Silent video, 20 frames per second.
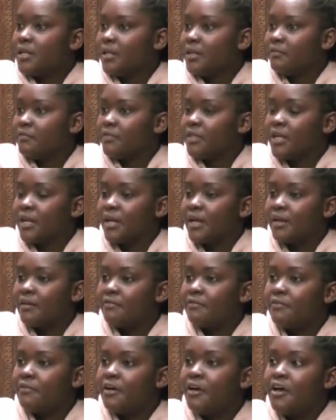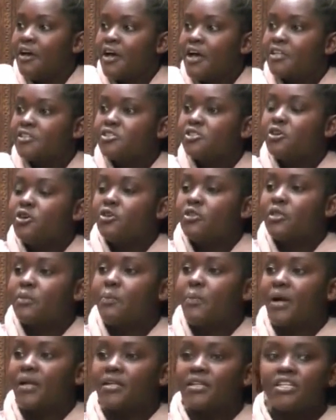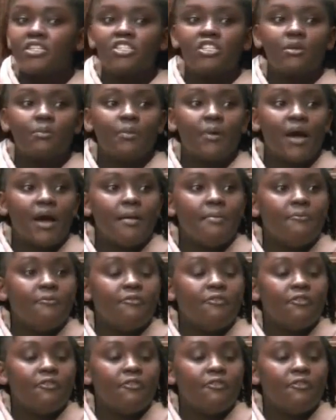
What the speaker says: live their life. And so the partnership I'm